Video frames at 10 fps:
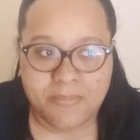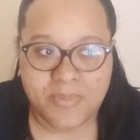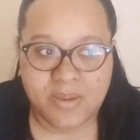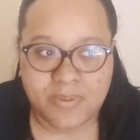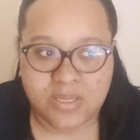
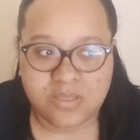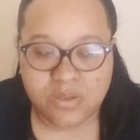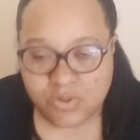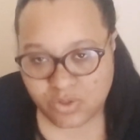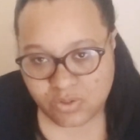maybe
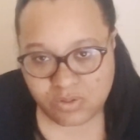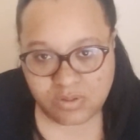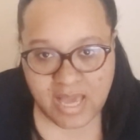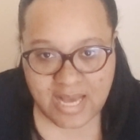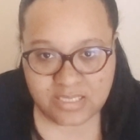
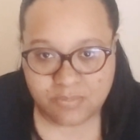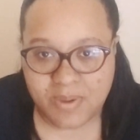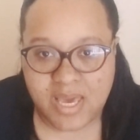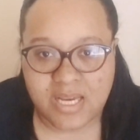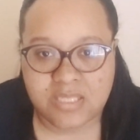social
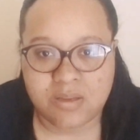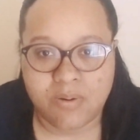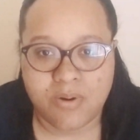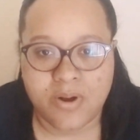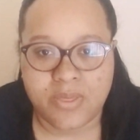aspects
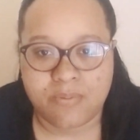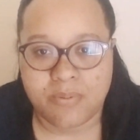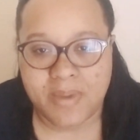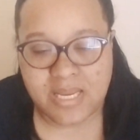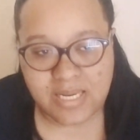or the
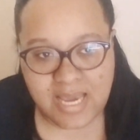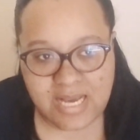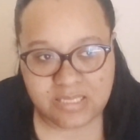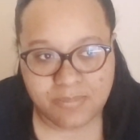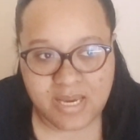romantic
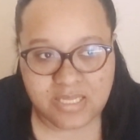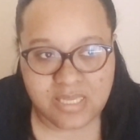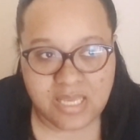aspects.